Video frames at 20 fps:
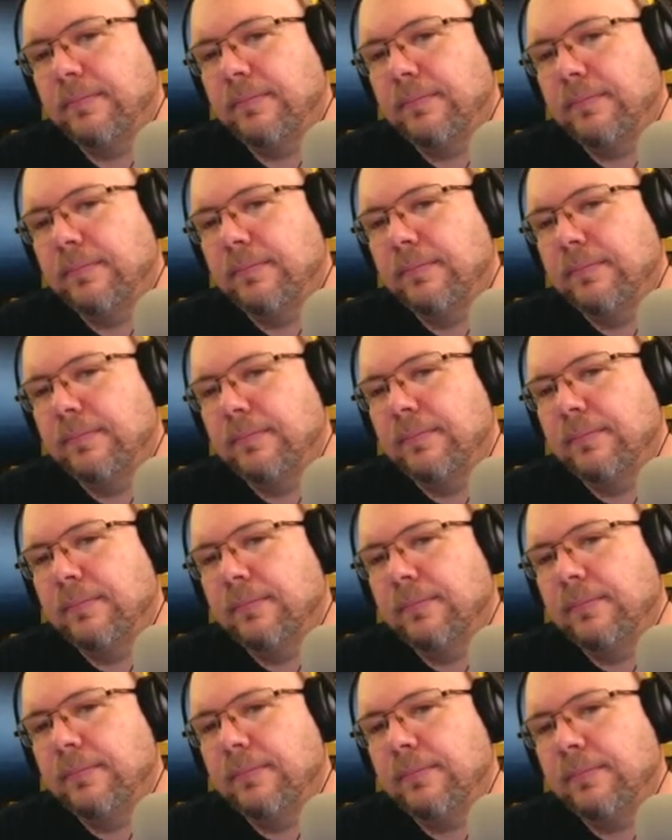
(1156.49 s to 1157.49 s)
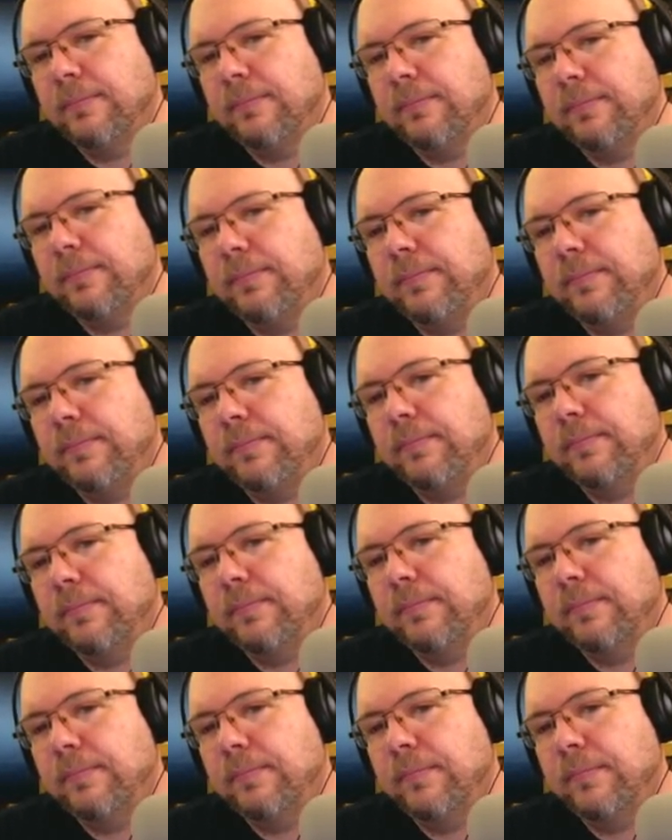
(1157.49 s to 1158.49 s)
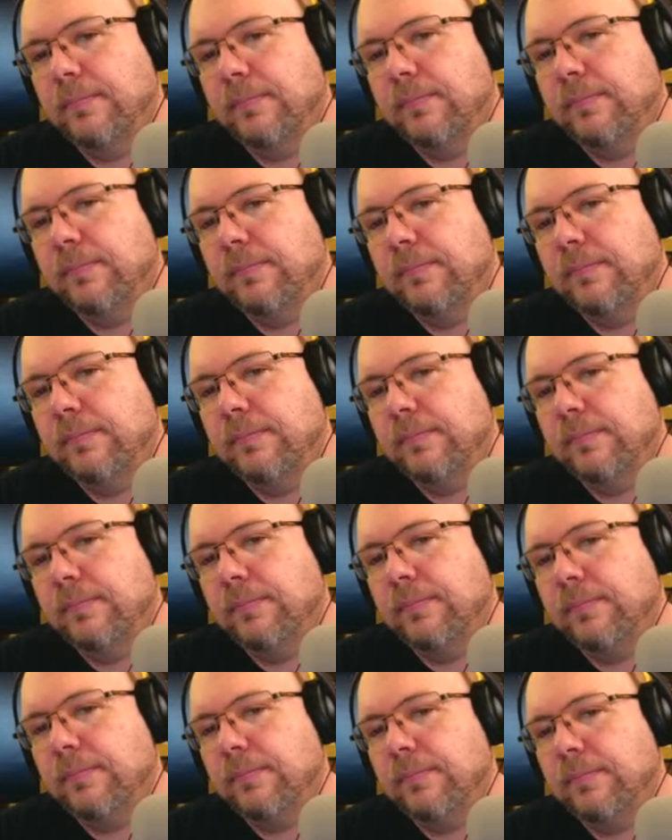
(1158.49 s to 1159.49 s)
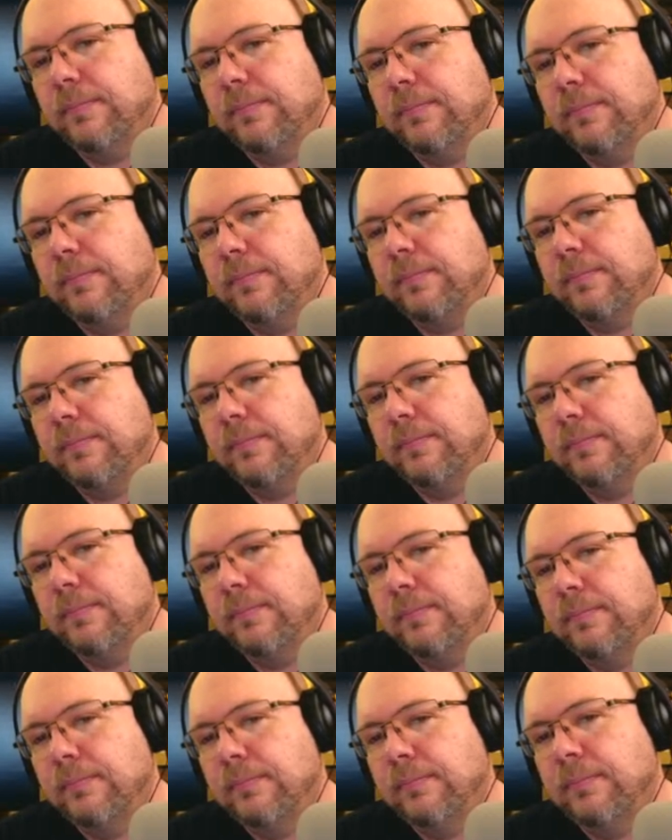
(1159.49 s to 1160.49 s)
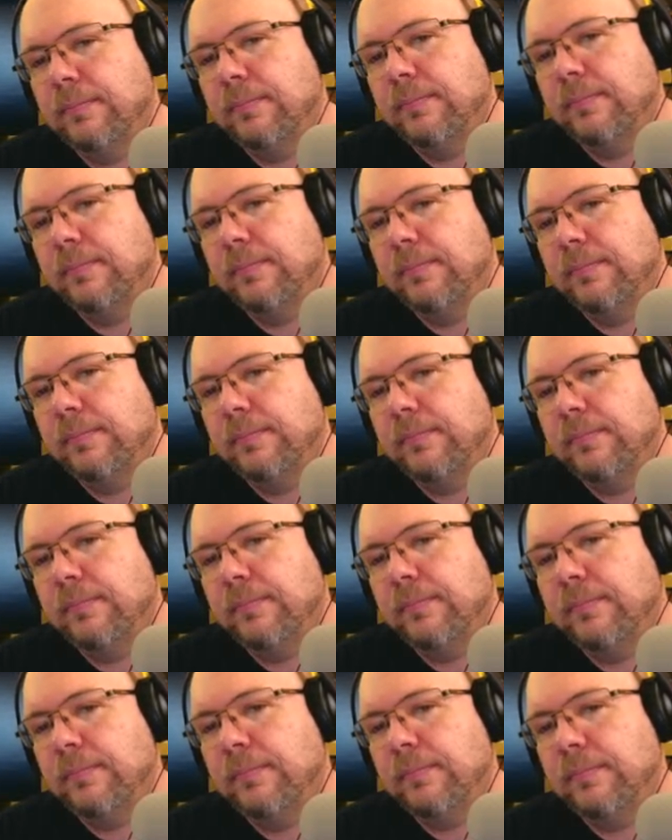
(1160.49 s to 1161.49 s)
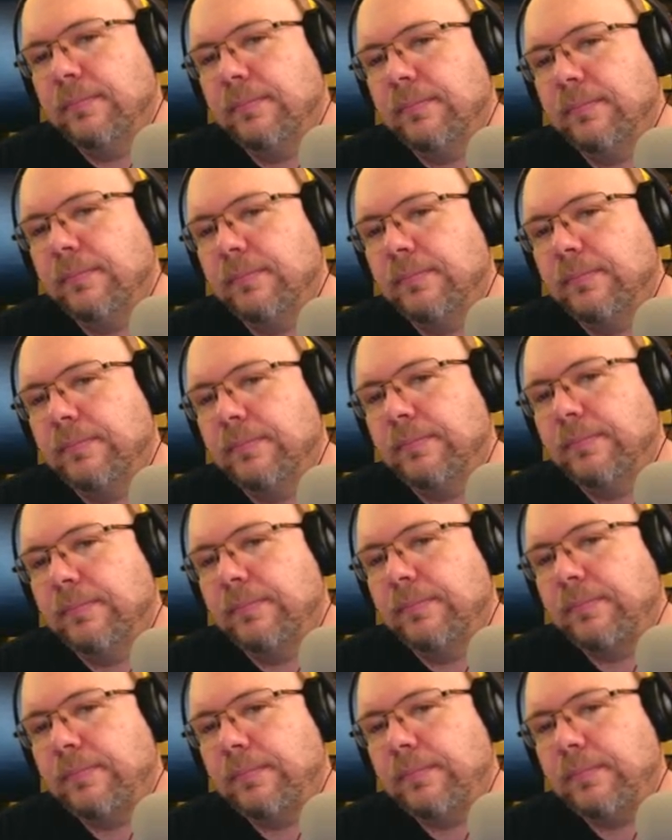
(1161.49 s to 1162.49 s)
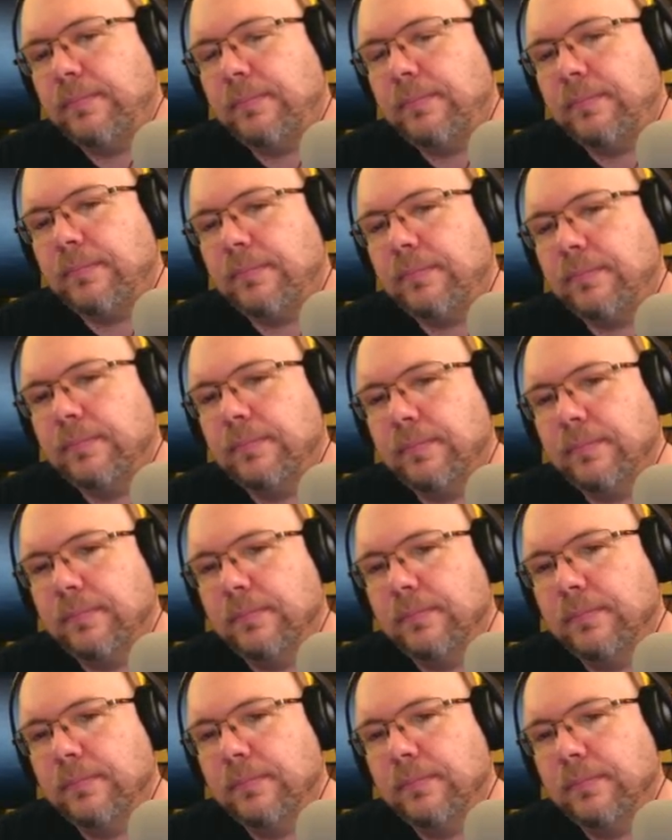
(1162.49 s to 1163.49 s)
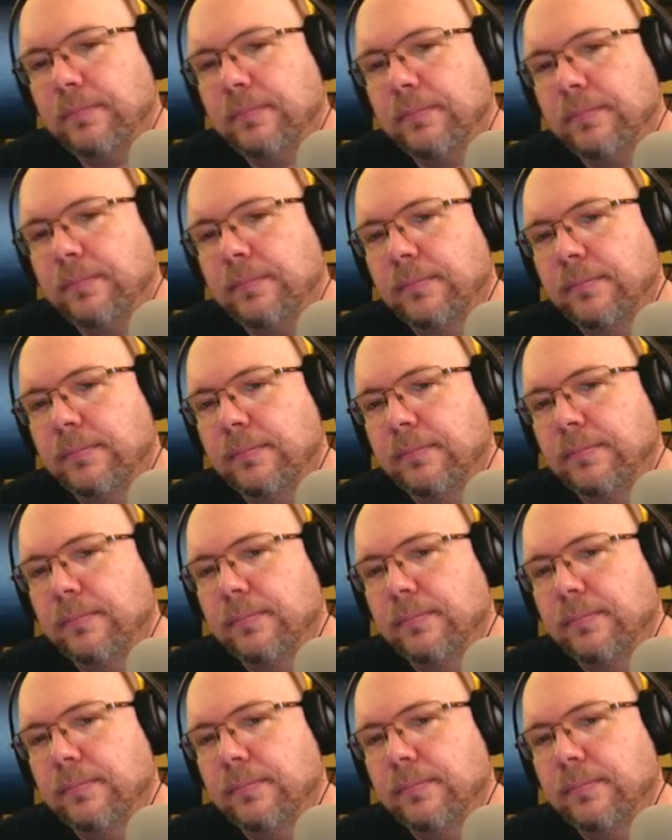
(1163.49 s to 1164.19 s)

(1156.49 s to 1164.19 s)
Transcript: [no speech]